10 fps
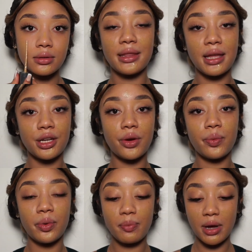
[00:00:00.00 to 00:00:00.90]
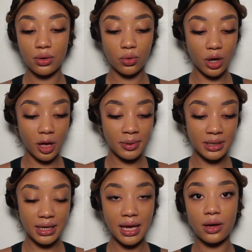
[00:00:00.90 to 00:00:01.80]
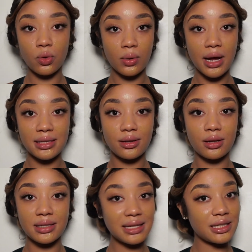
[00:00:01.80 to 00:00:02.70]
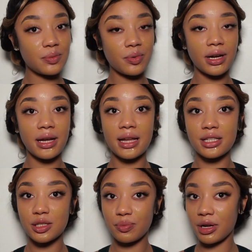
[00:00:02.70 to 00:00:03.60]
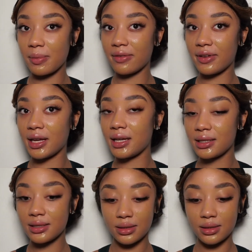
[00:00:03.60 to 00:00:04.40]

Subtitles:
I then go in with my Urban Decay All Nighter setting spray and spray my face.